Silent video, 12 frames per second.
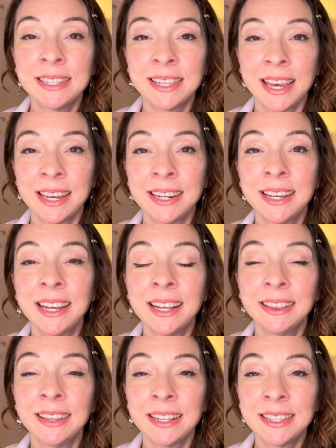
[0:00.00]
said,
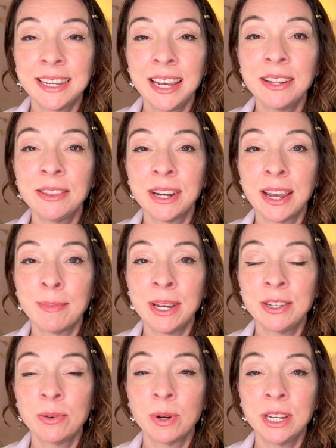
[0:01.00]
let's take a look at my
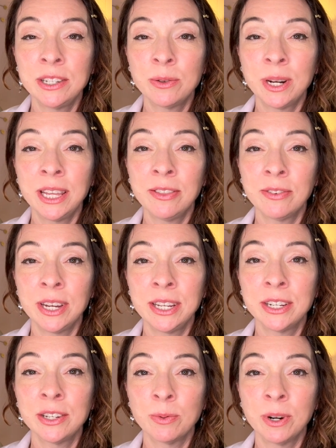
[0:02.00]
twenty twenty-three
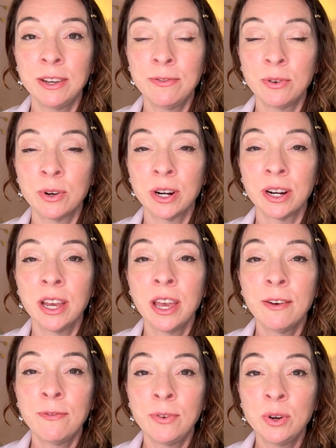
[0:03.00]
to twenty-four
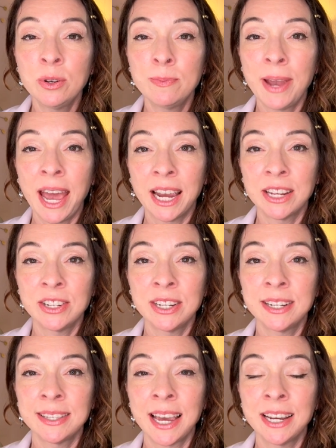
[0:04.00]
food packaging
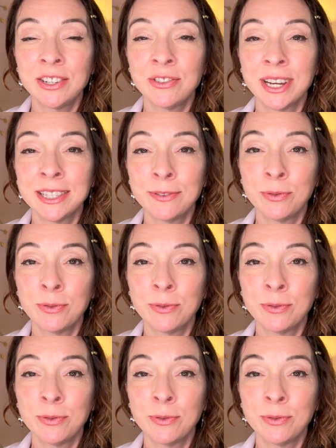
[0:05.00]
design trends